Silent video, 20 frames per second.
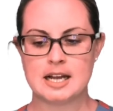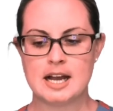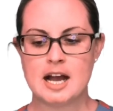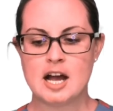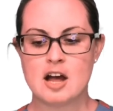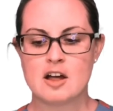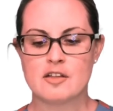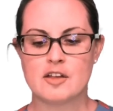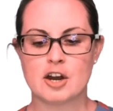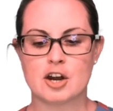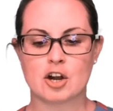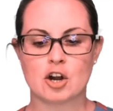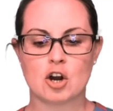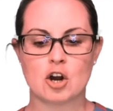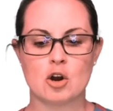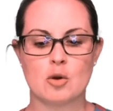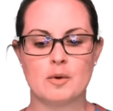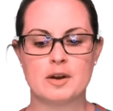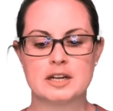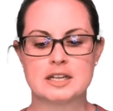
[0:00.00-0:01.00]
that occur
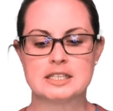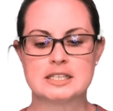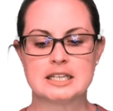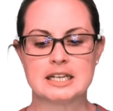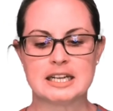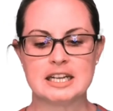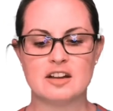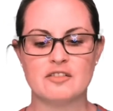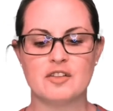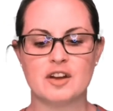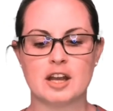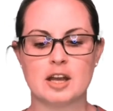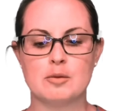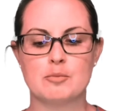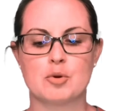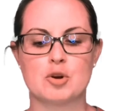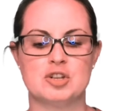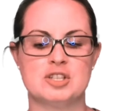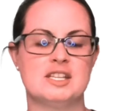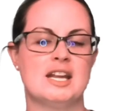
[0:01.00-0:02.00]
when a significant
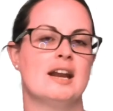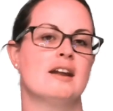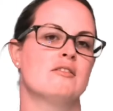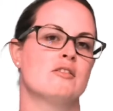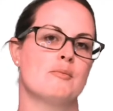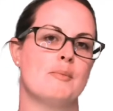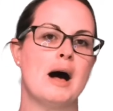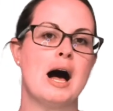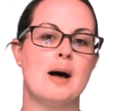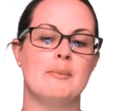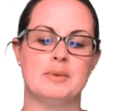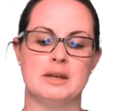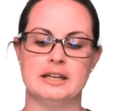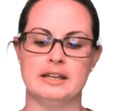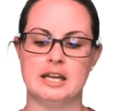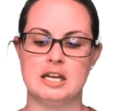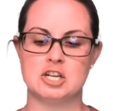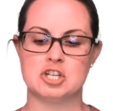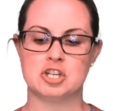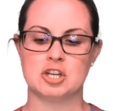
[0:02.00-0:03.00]
percent of the
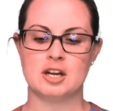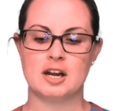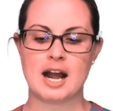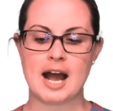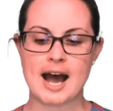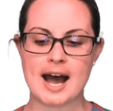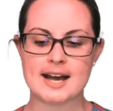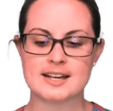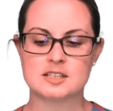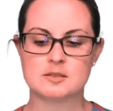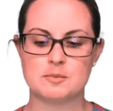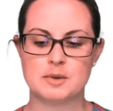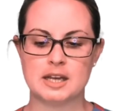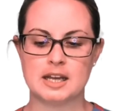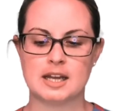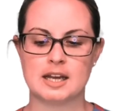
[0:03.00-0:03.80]
population has been